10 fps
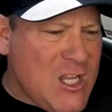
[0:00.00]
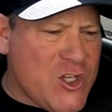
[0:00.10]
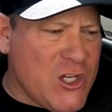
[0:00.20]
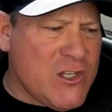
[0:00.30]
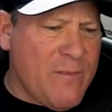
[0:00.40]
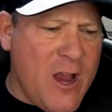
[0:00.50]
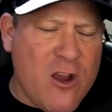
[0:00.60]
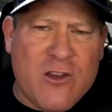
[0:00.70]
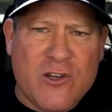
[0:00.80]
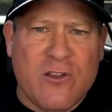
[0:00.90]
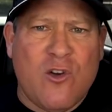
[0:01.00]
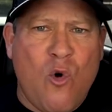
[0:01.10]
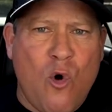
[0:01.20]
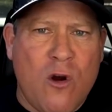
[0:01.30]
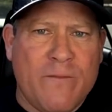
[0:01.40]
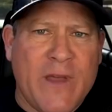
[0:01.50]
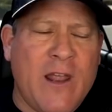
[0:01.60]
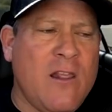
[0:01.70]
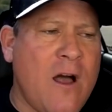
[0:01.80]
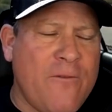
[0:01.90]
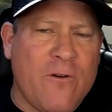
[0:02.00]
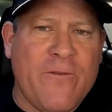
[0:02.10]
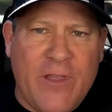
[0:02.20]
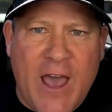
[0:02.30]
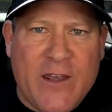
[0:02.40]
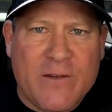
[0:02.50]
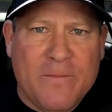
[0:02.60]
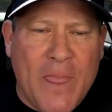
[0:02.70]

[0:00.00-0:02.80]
She is American to the core, and I love her for that.